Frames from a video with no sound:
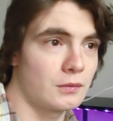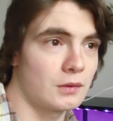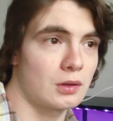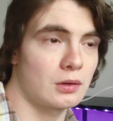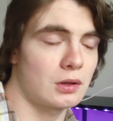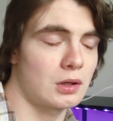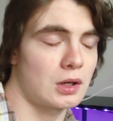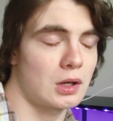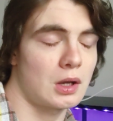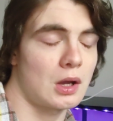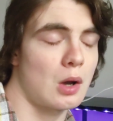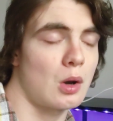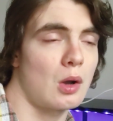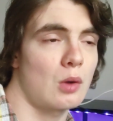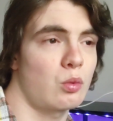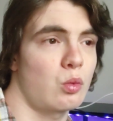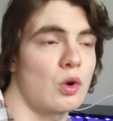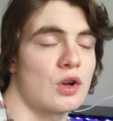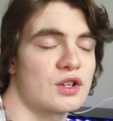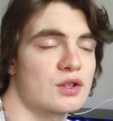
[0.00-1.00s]
Okay, I
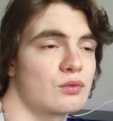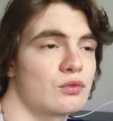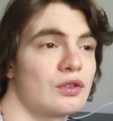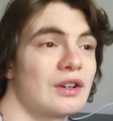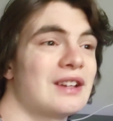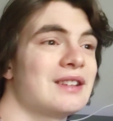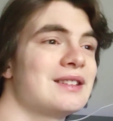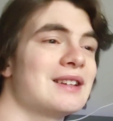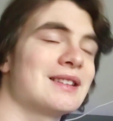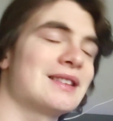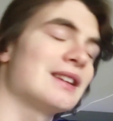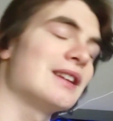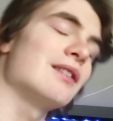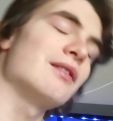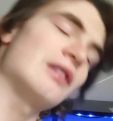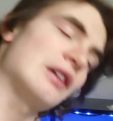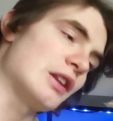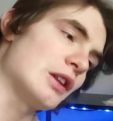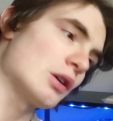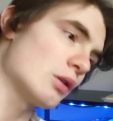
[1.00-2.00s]
wasn't really addicted to
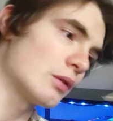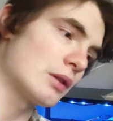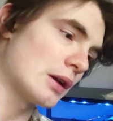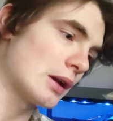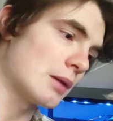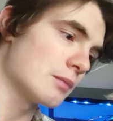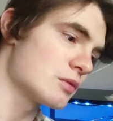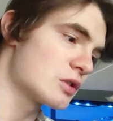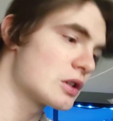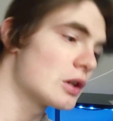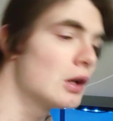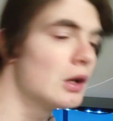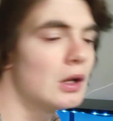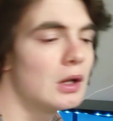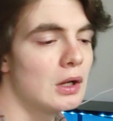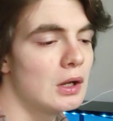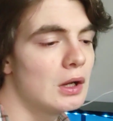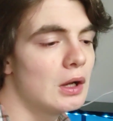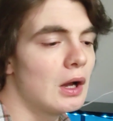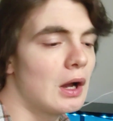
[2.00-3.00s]
video games,
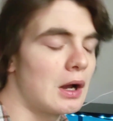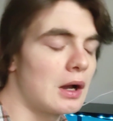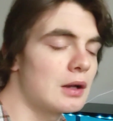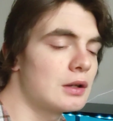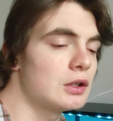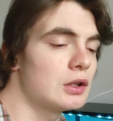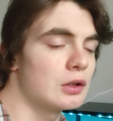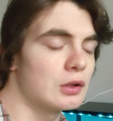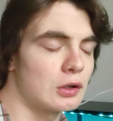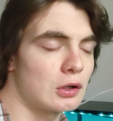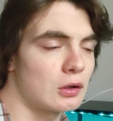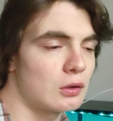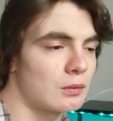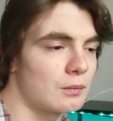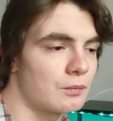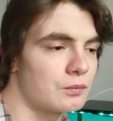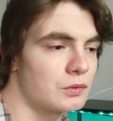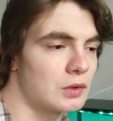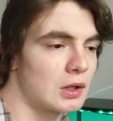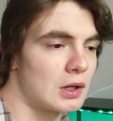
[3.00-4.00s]
you
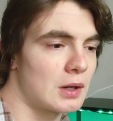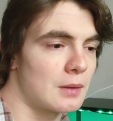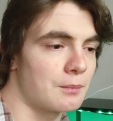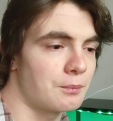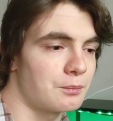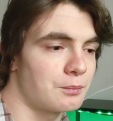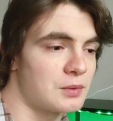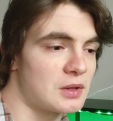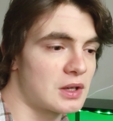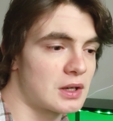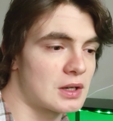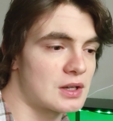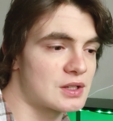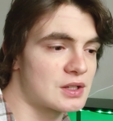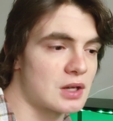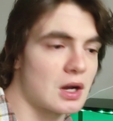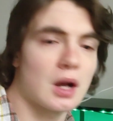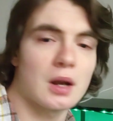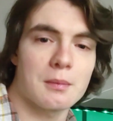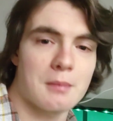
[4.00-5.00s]
know,
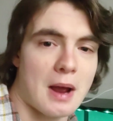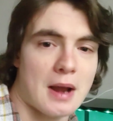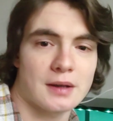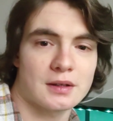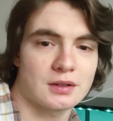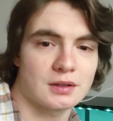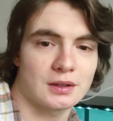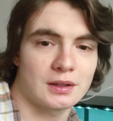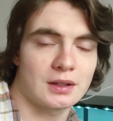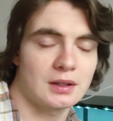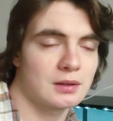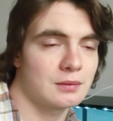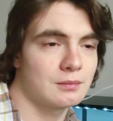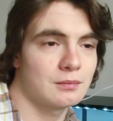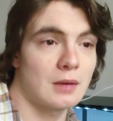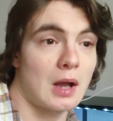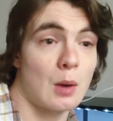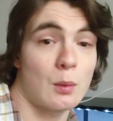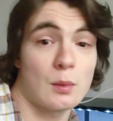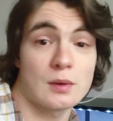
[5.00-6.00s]
because automatically
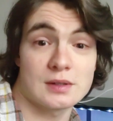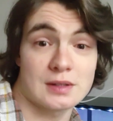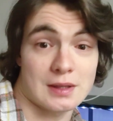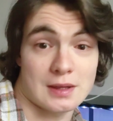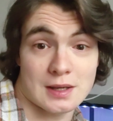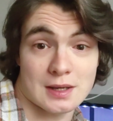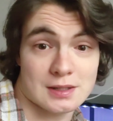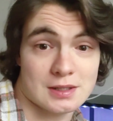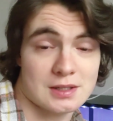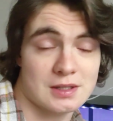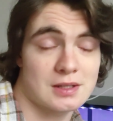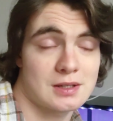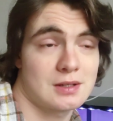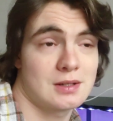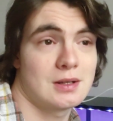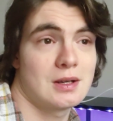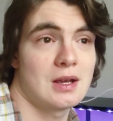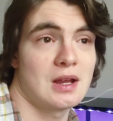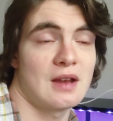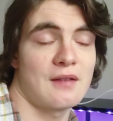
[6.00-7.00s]
I went to this,
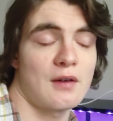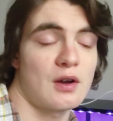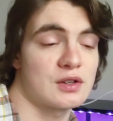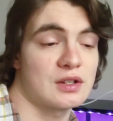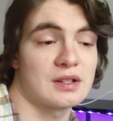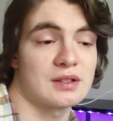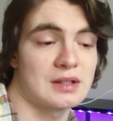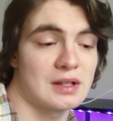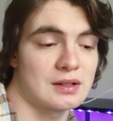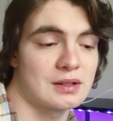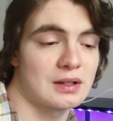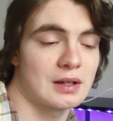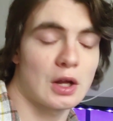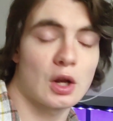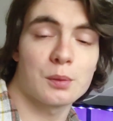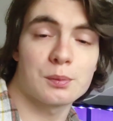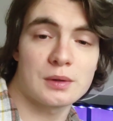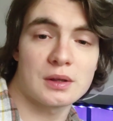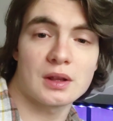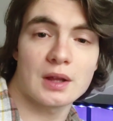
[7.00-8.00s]
and if I was addicted,
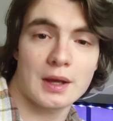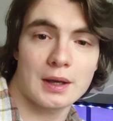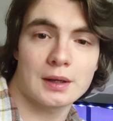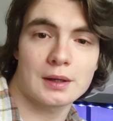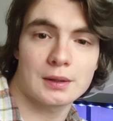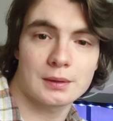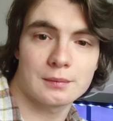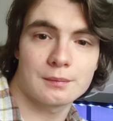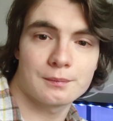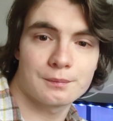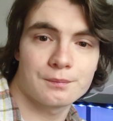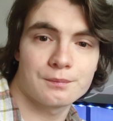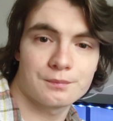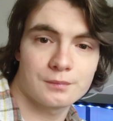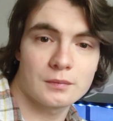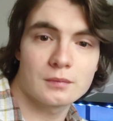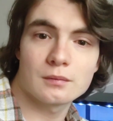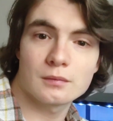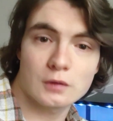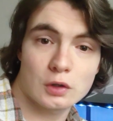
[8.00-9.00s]
I would be like
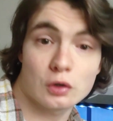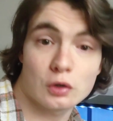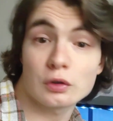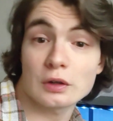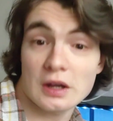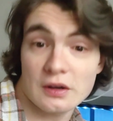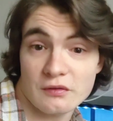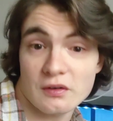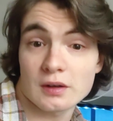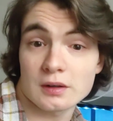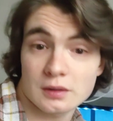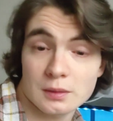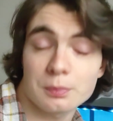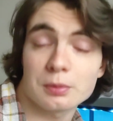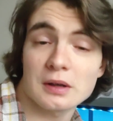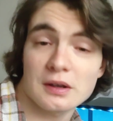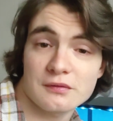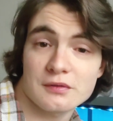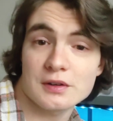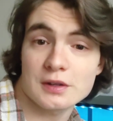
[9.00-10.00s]
craving to
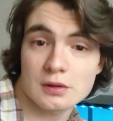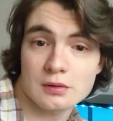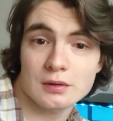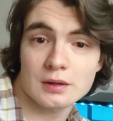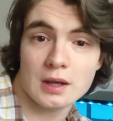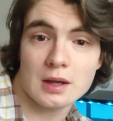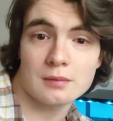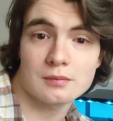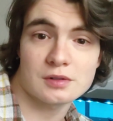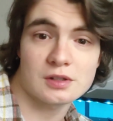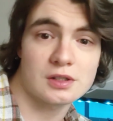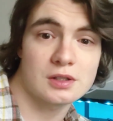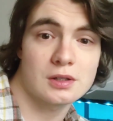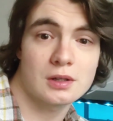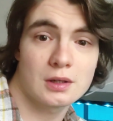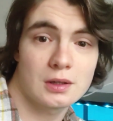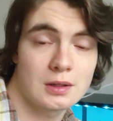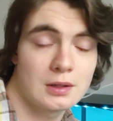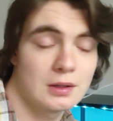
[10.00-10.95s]
play video games.